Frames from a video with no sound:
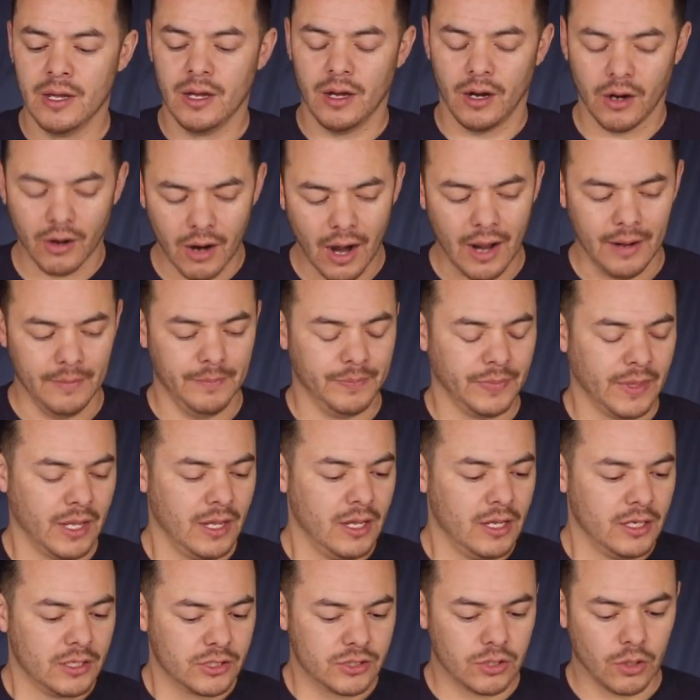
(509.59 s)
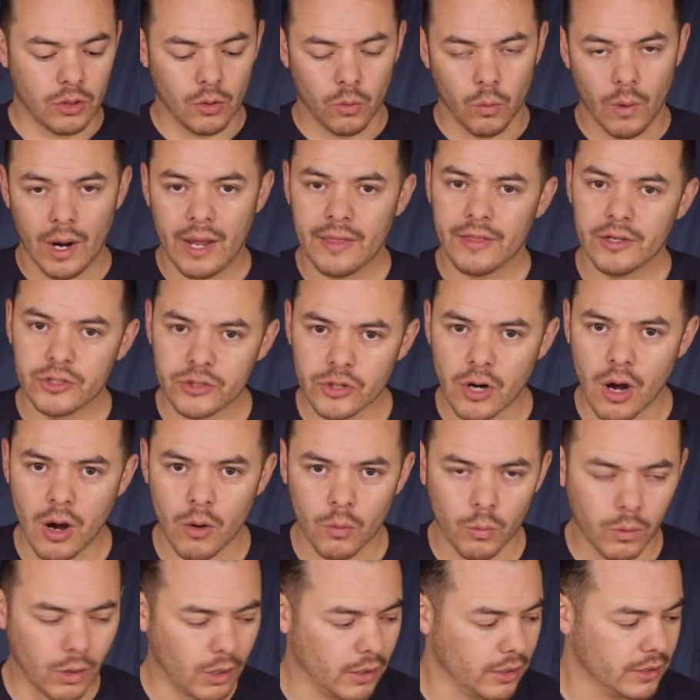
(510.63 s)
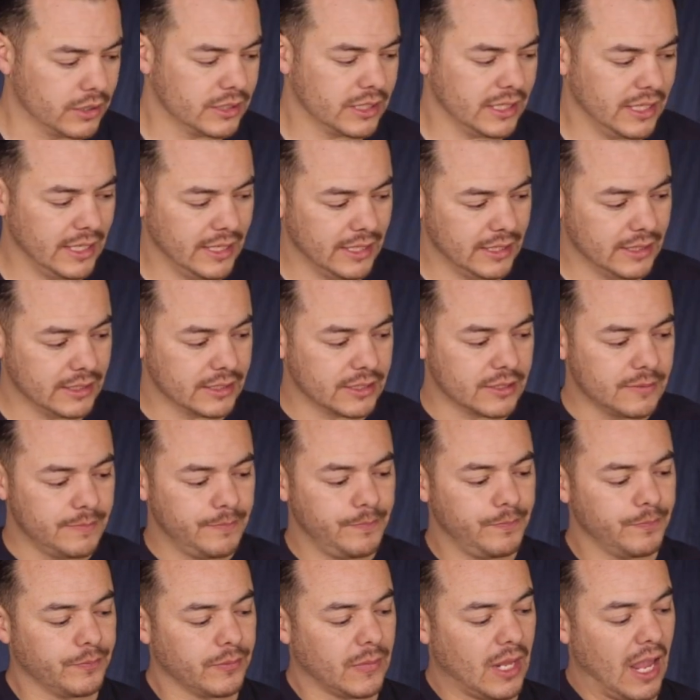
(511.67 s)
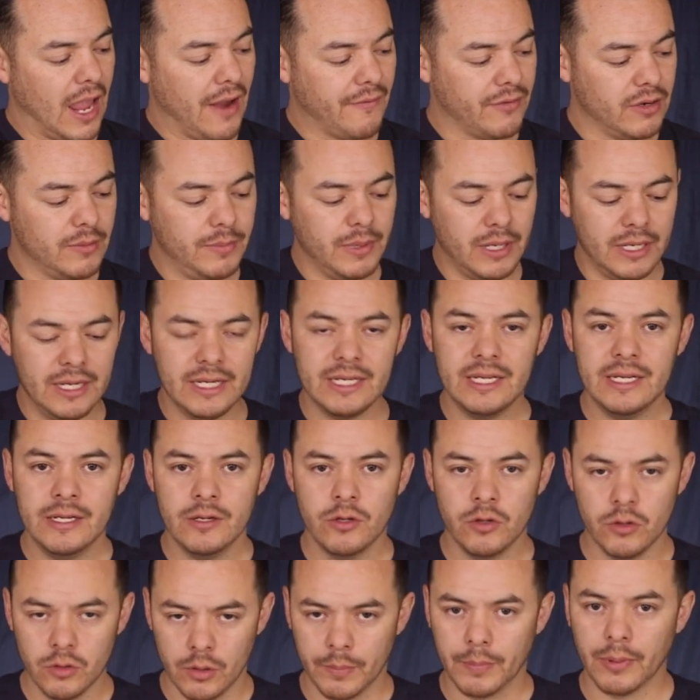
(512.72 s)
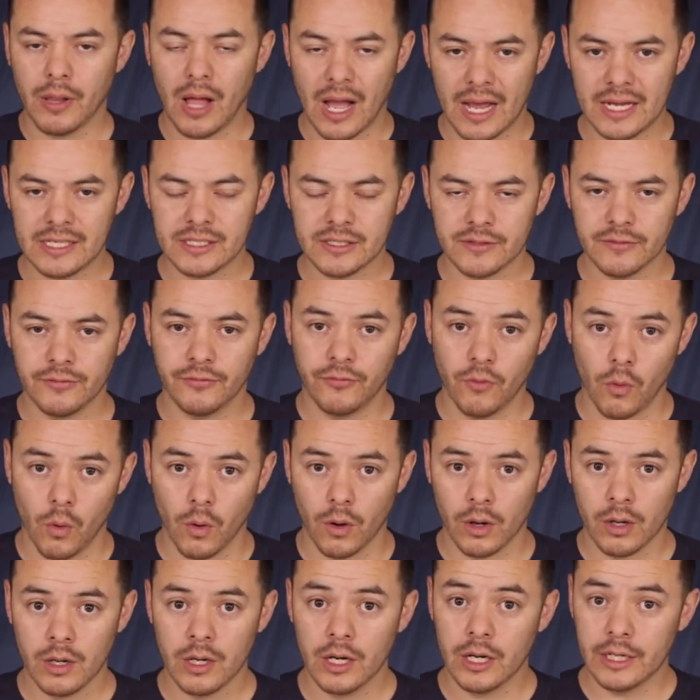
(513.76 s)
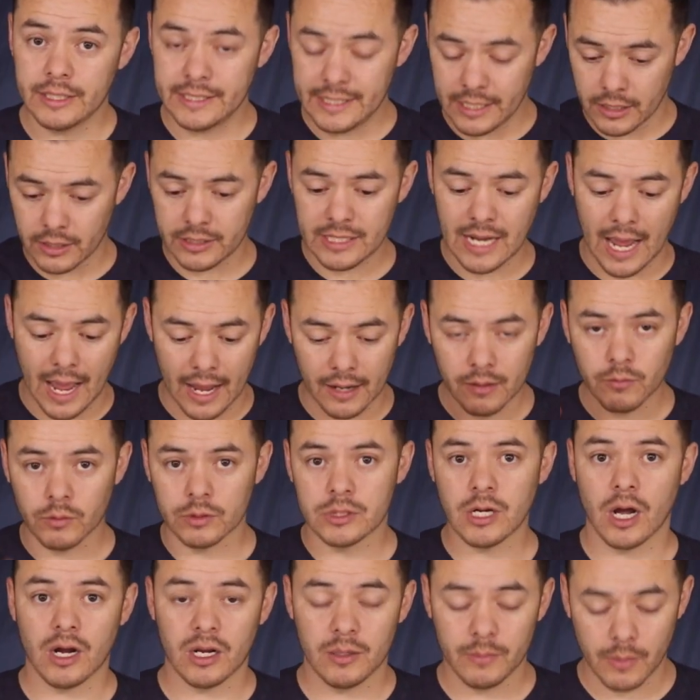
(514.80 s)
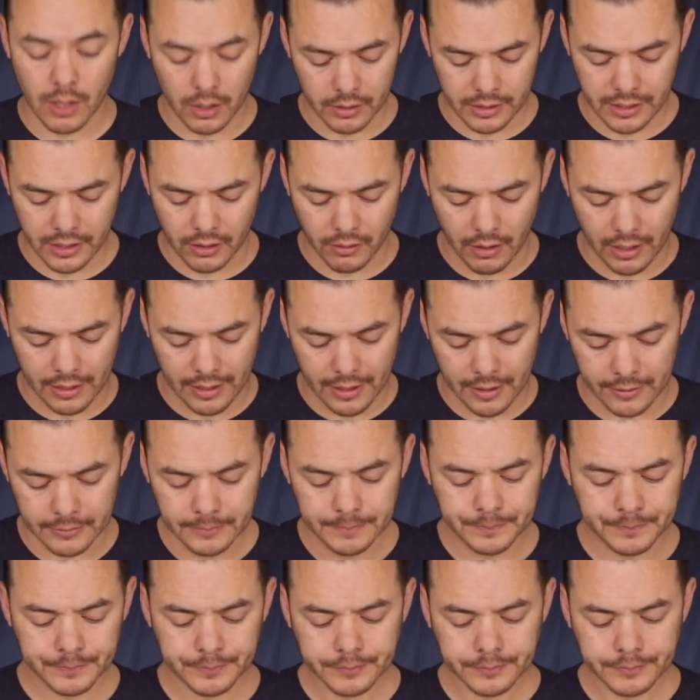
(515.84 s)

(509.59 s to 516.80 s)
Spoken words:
All right, so the way the draw works is everybody who applies for a deer tag, we're talking about deer right now,